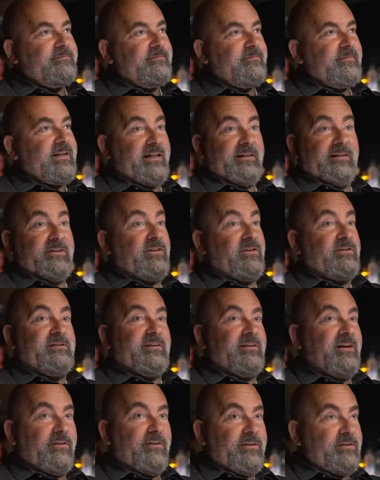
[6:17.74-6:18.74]
And because
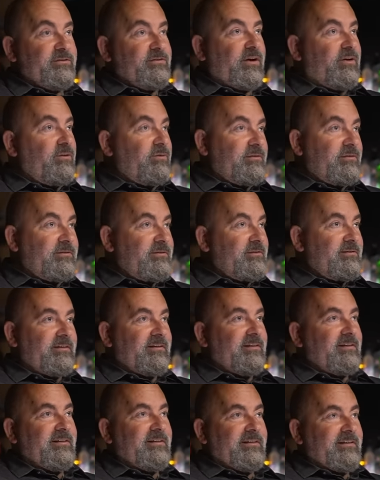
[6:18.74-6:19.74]
you know, there's no,
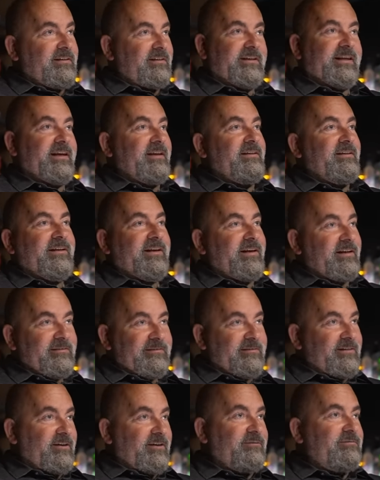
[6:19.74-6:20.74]
you can't you can't
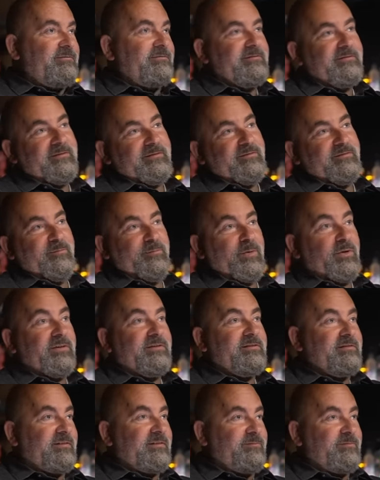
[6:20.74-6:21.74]
you know,
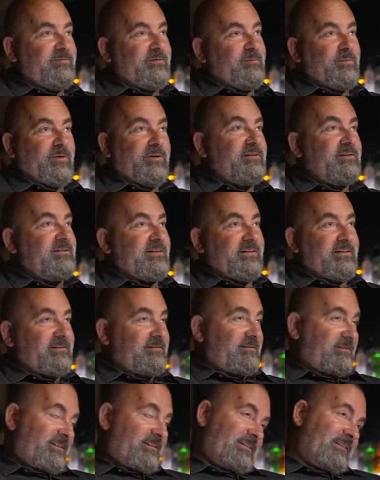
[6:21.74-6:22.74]
bullets bullets gonna
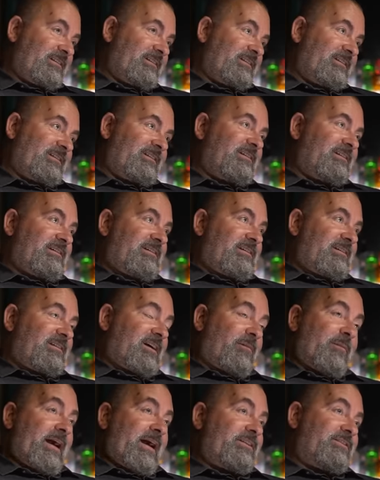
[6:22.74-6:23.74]

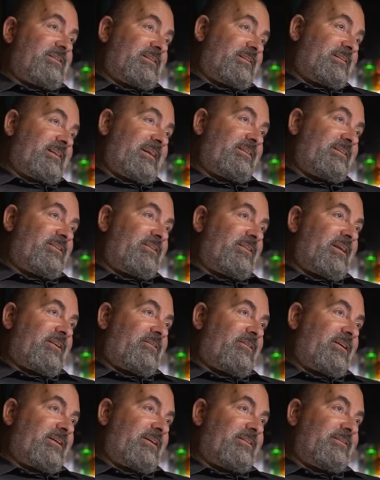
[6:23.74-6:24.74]
come at you and you can't turn that
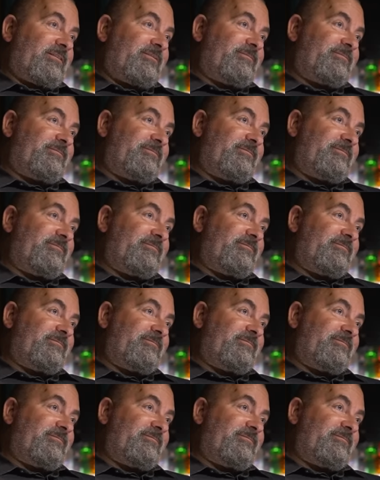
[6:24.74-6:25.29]
around. Yeah.